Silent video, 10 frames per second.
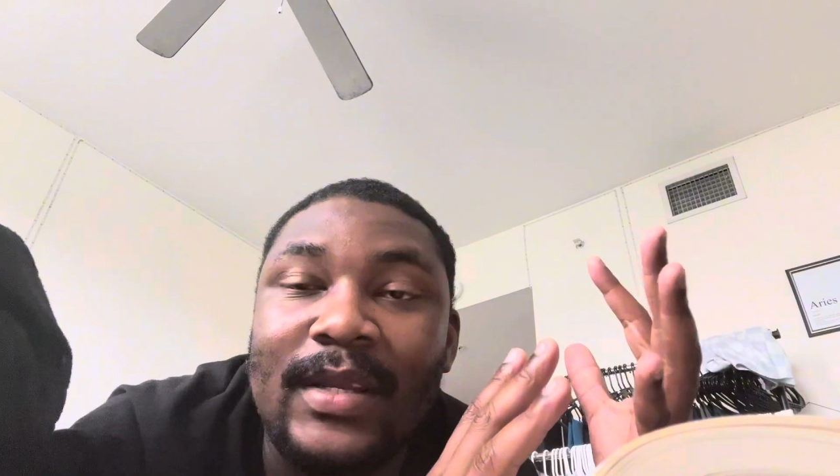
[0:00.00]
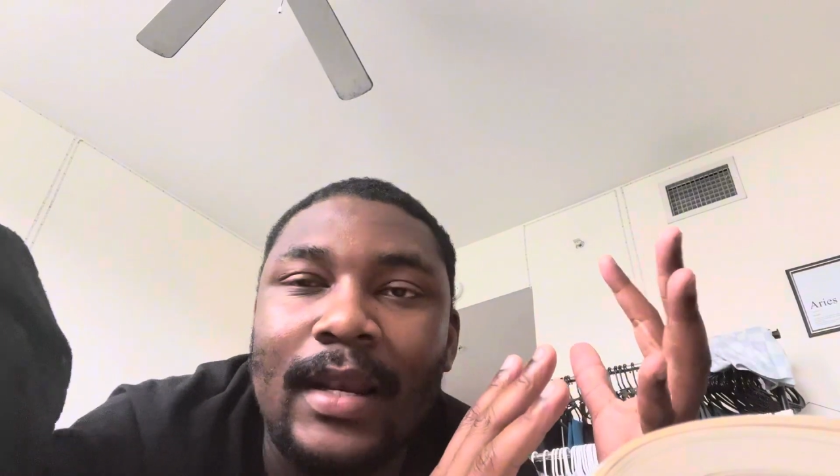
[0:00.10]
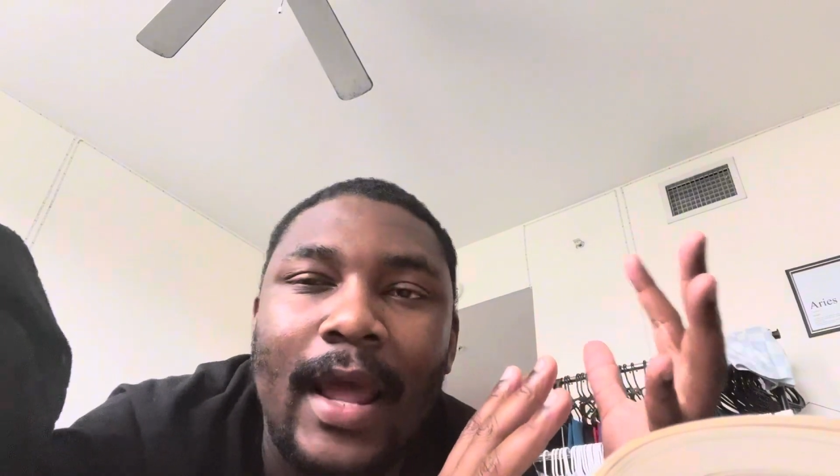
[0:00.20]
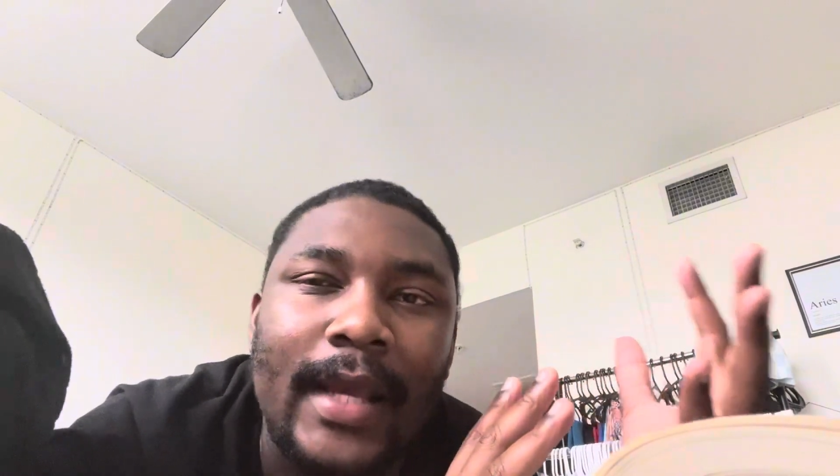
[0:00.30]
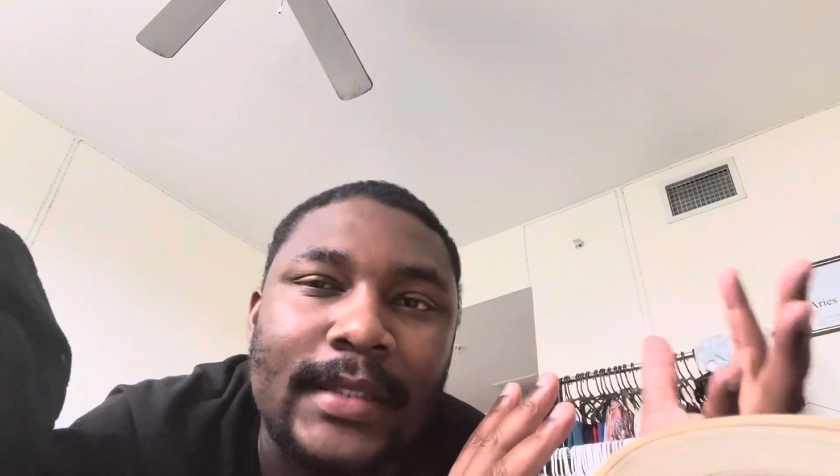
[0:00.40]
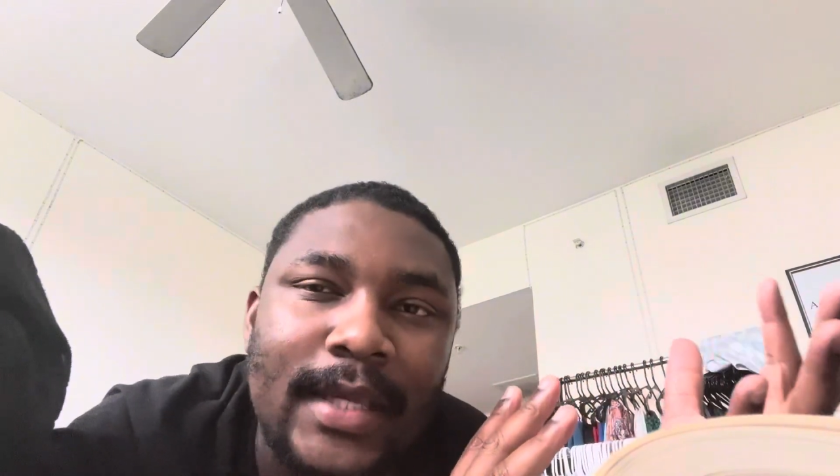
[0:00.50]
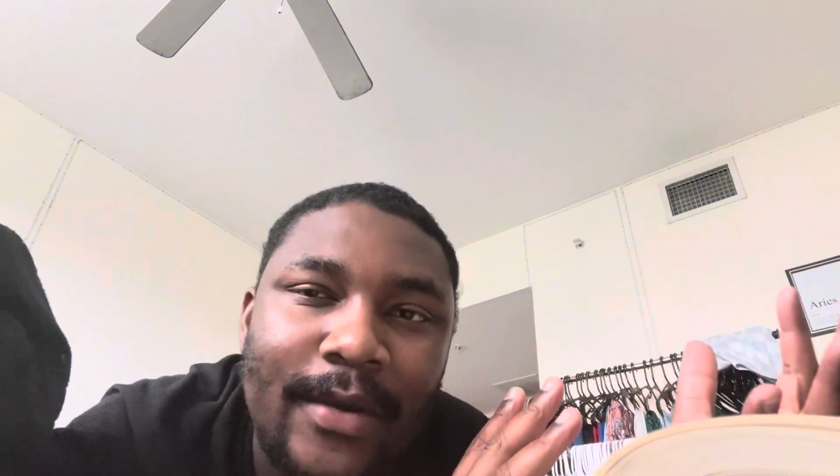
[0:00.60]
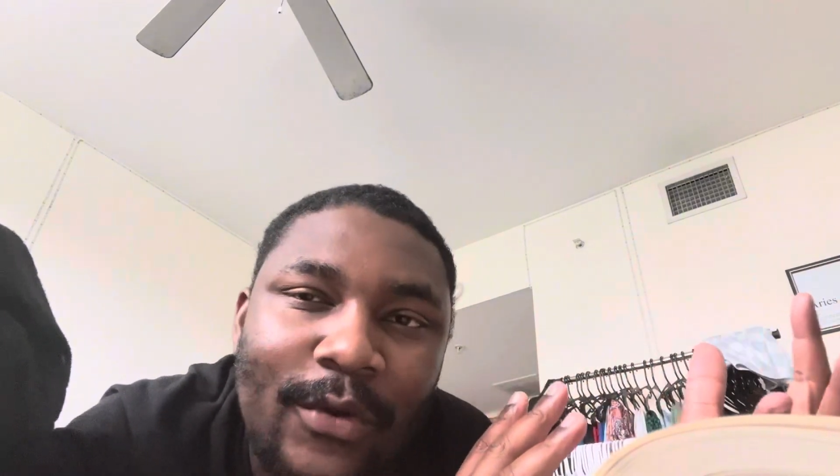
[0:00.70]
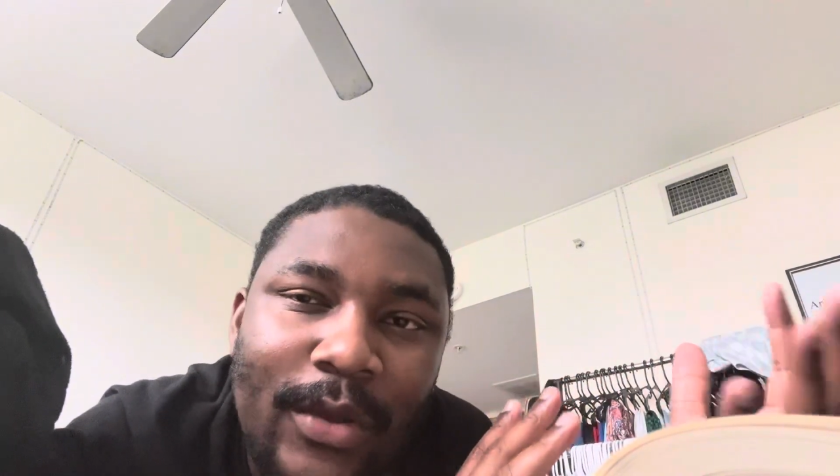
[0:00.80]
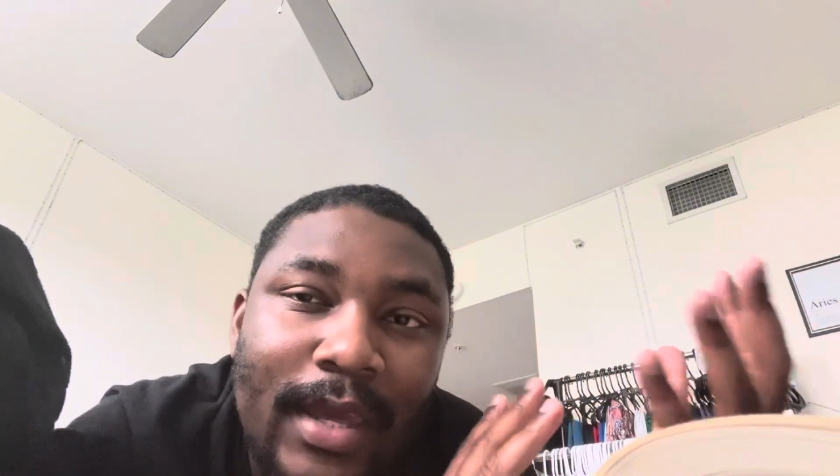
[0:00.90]
likes
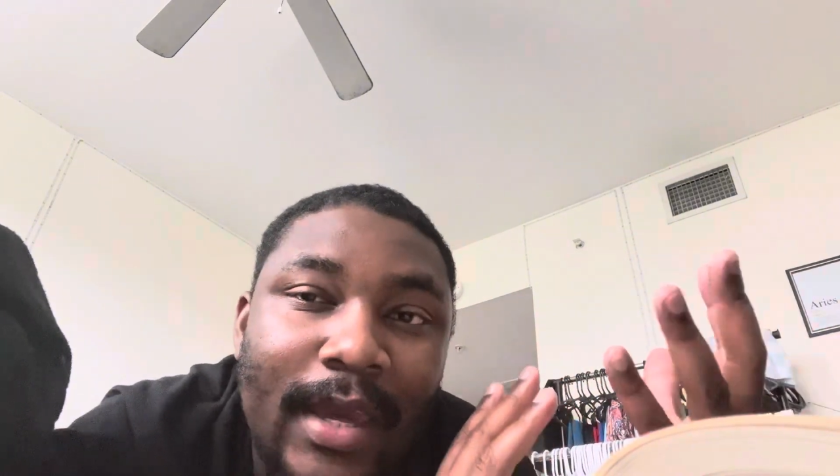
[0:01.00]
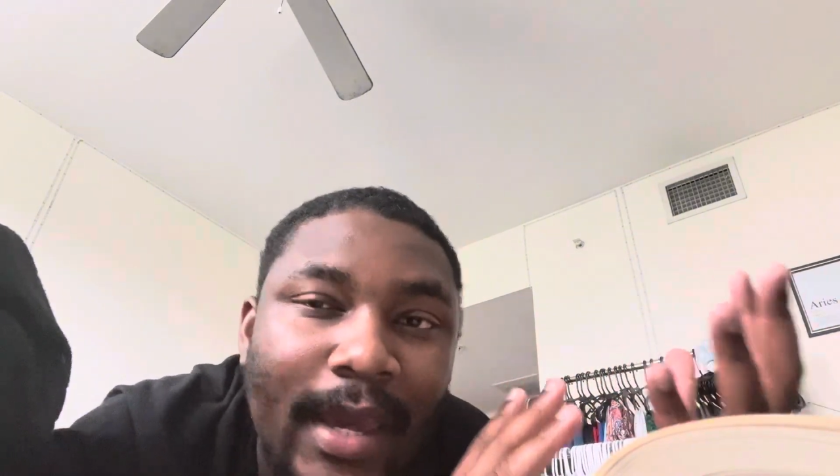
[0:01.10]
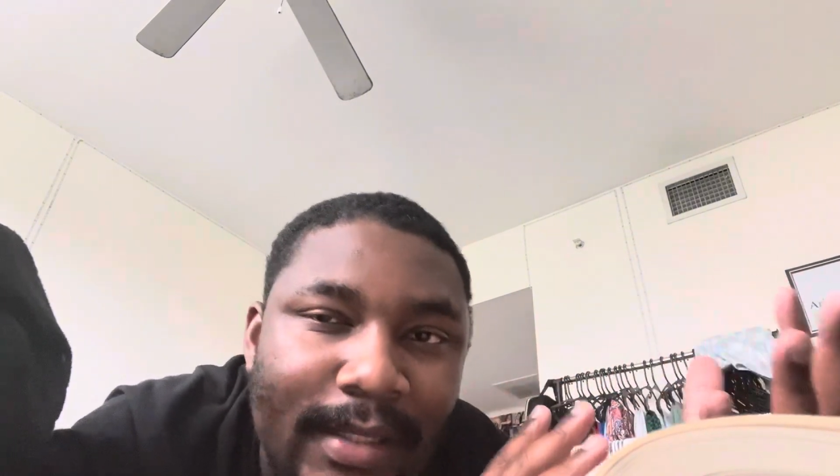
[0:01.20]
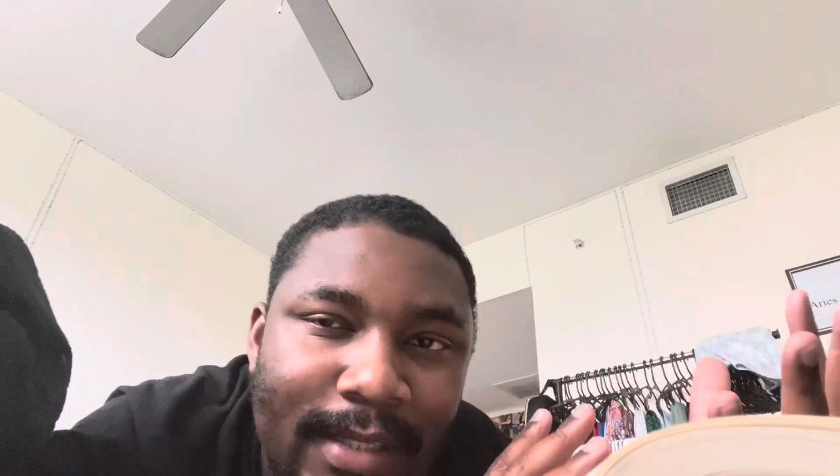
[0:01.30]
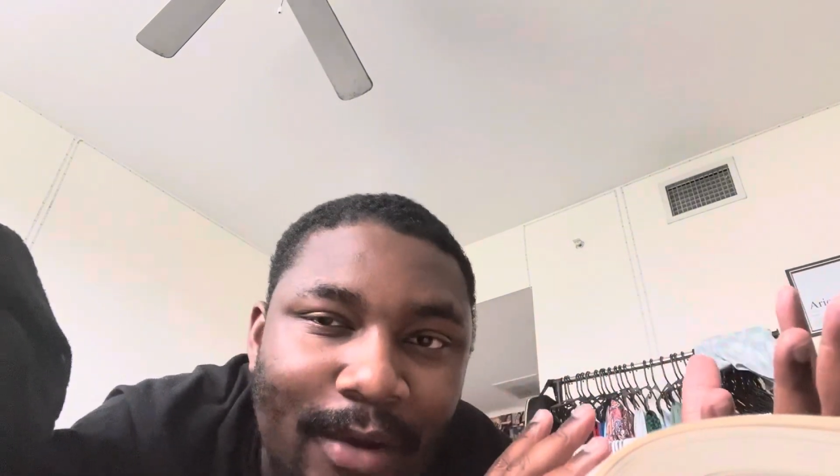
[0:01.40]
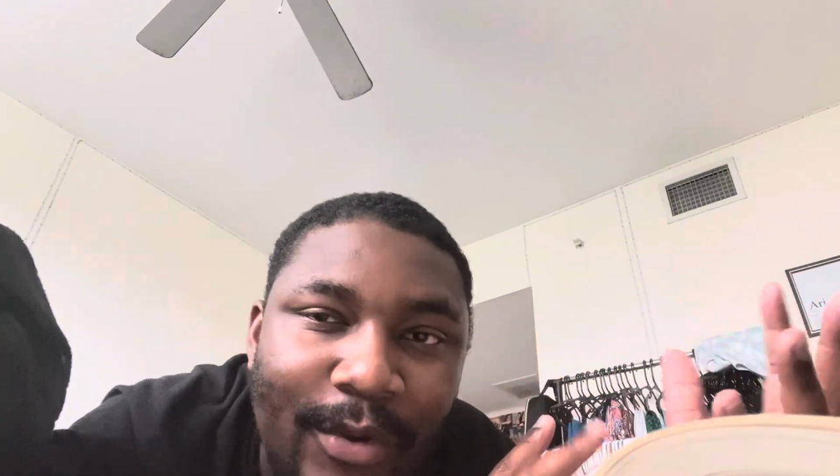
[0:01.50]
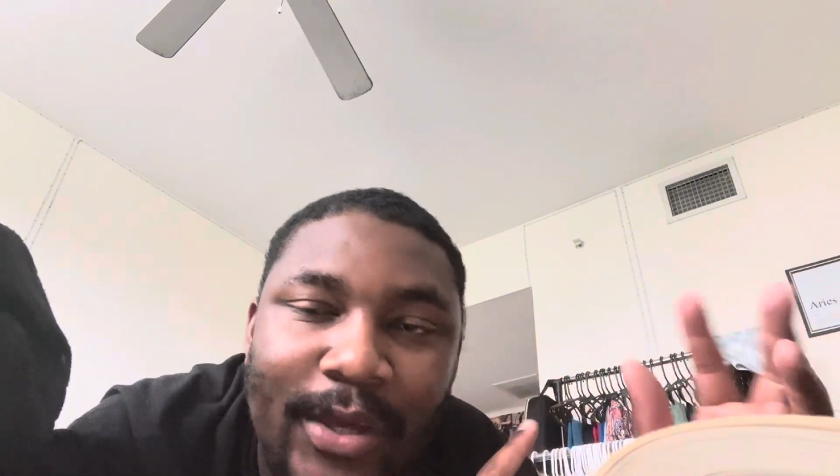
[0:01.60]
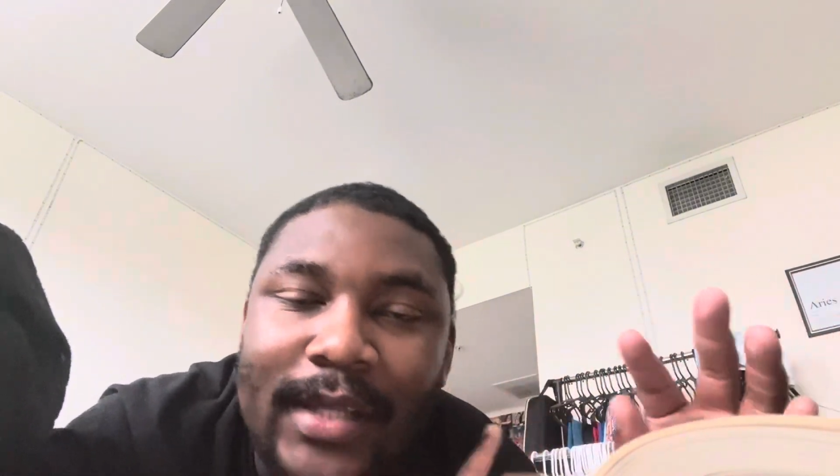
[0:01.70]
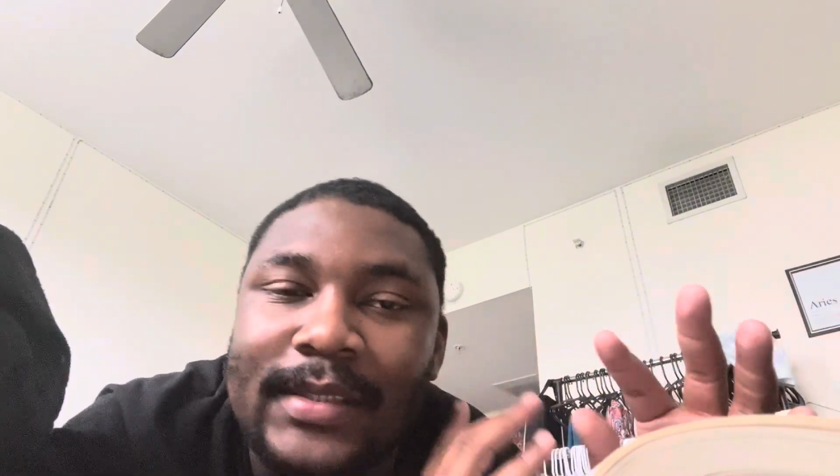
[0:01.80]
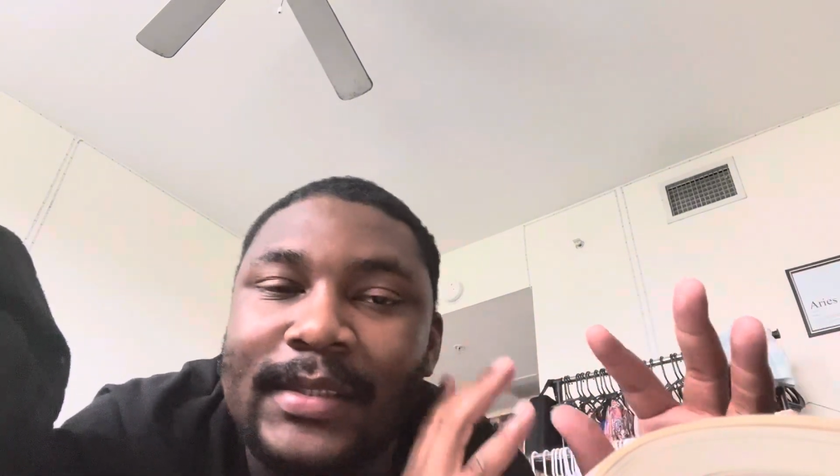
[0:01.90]
Henry or he hates Henry, you
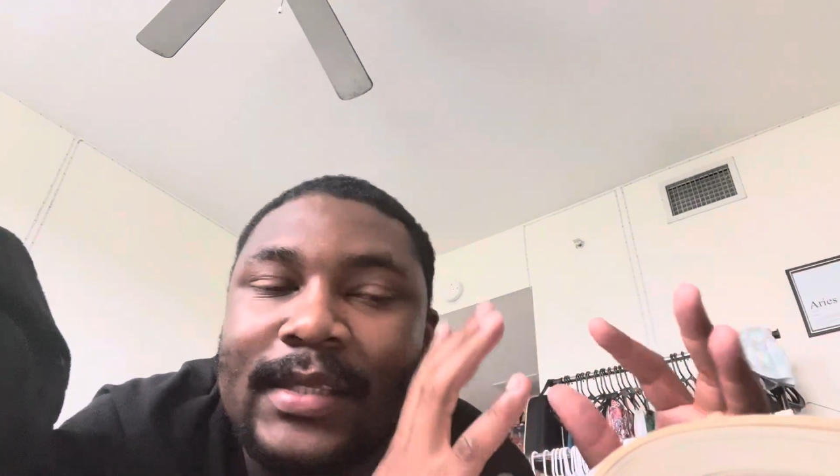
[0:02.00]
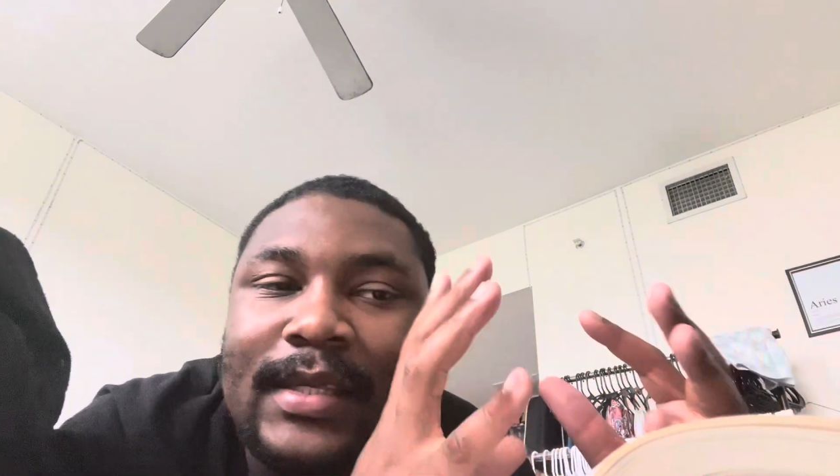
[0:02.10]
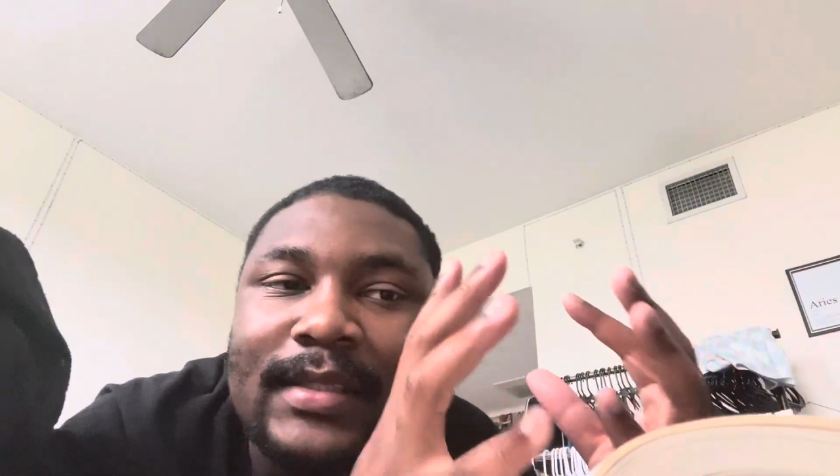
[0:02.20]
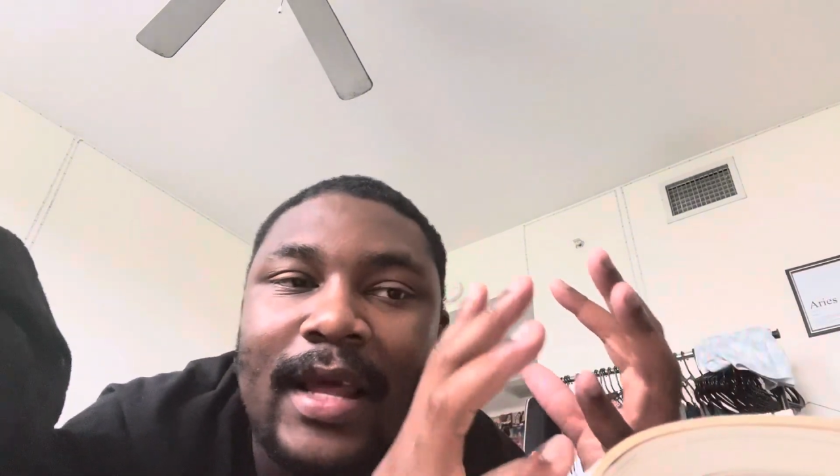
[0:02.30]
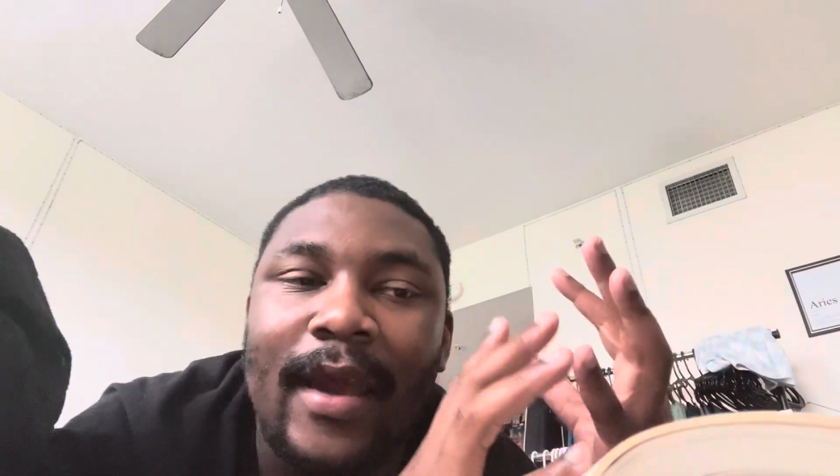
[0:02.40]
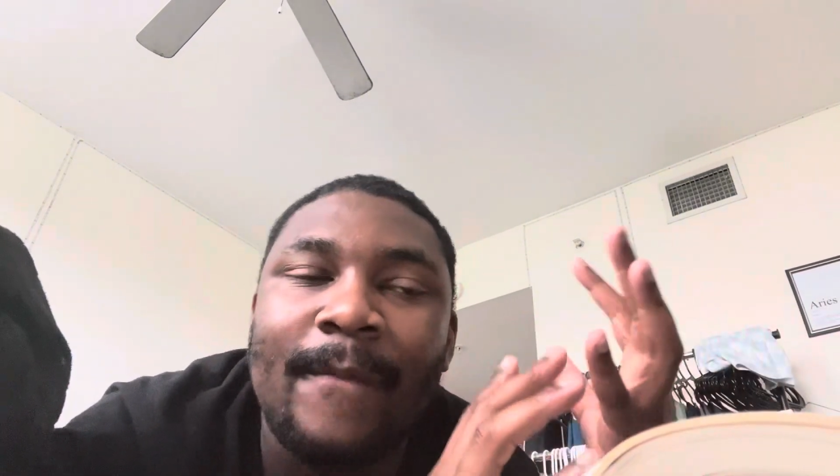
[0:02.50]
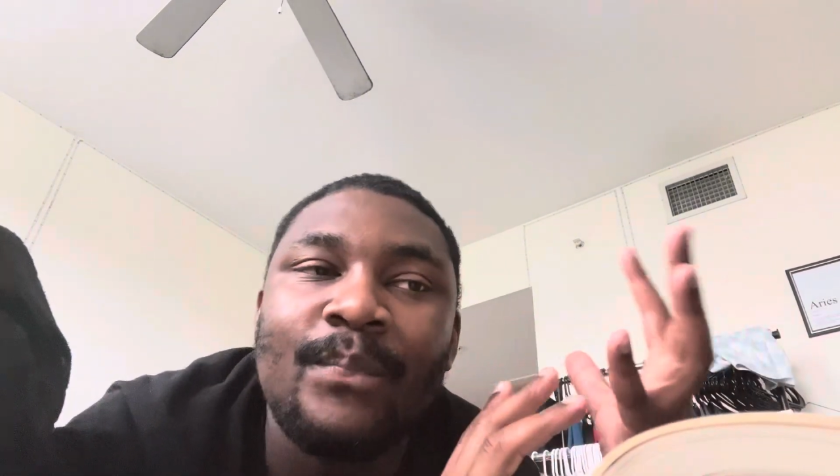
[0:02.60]
get to see his like